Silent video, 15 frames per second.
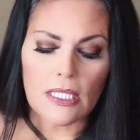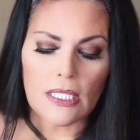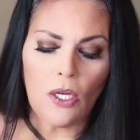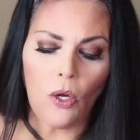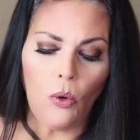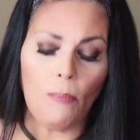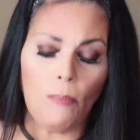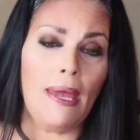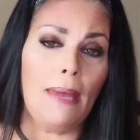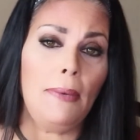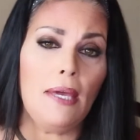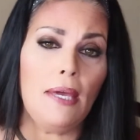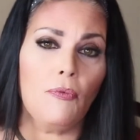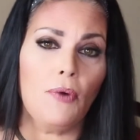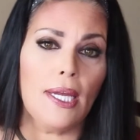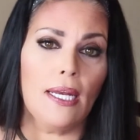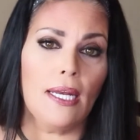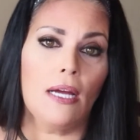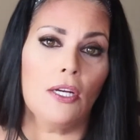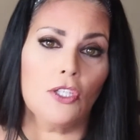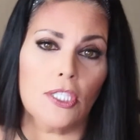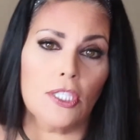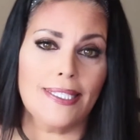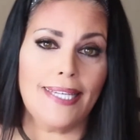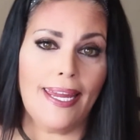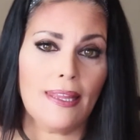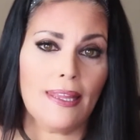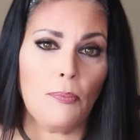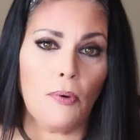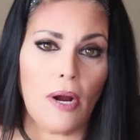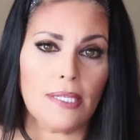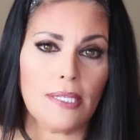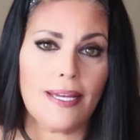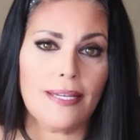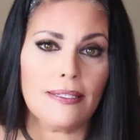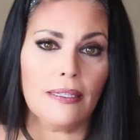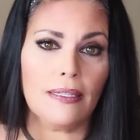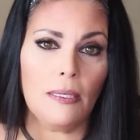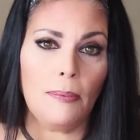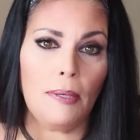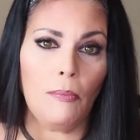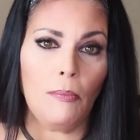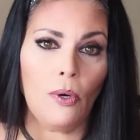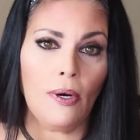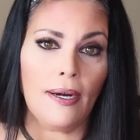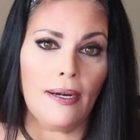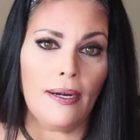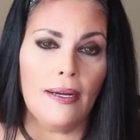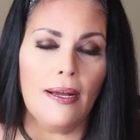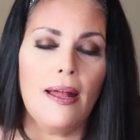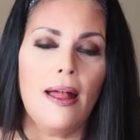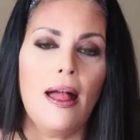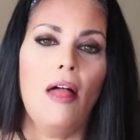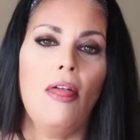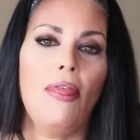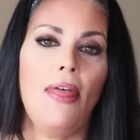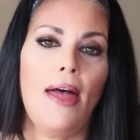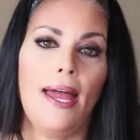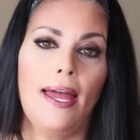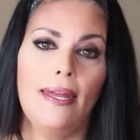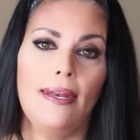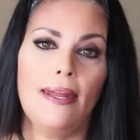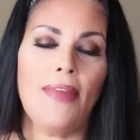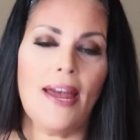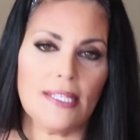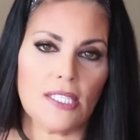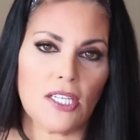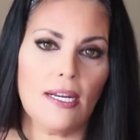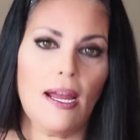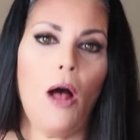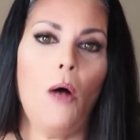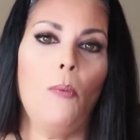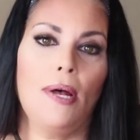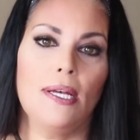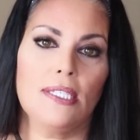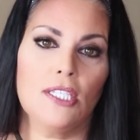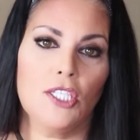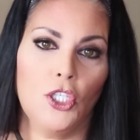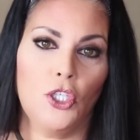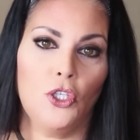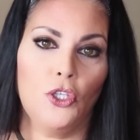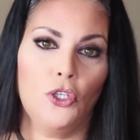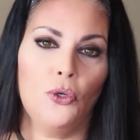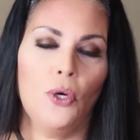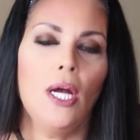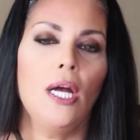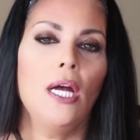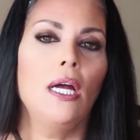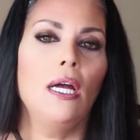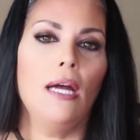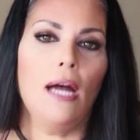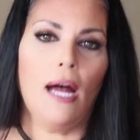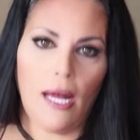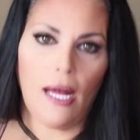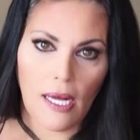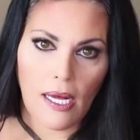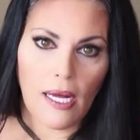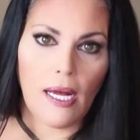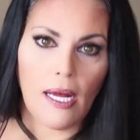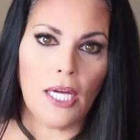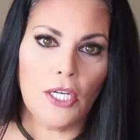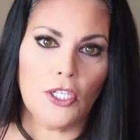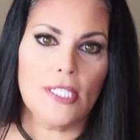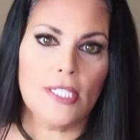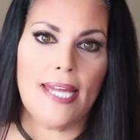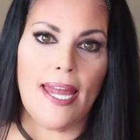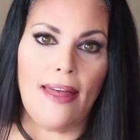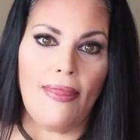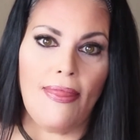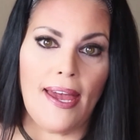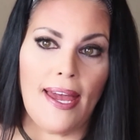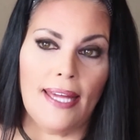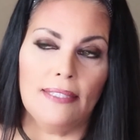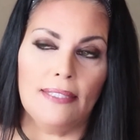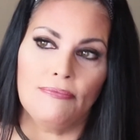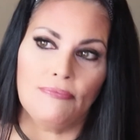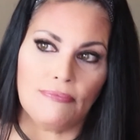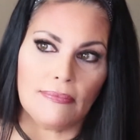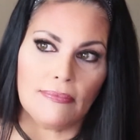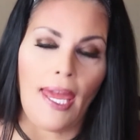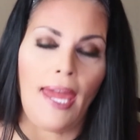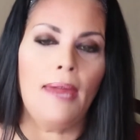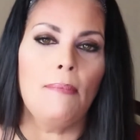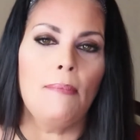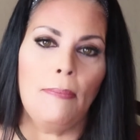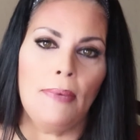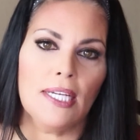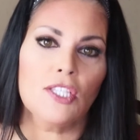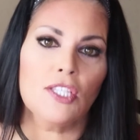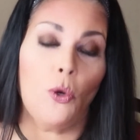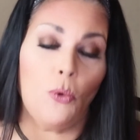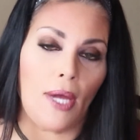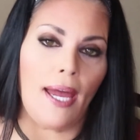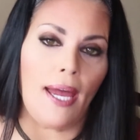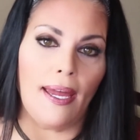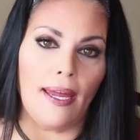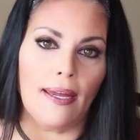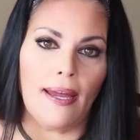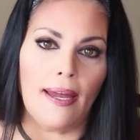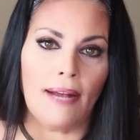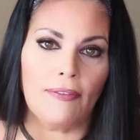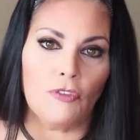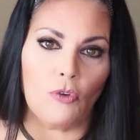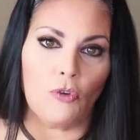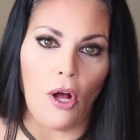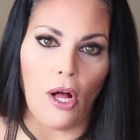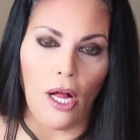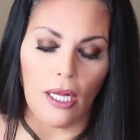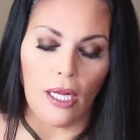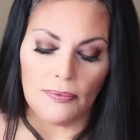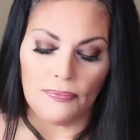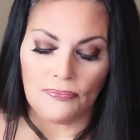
So maybe if we can understand the process a little bit more, then that's going to help us to understand that, hey, maybe it's okay after all.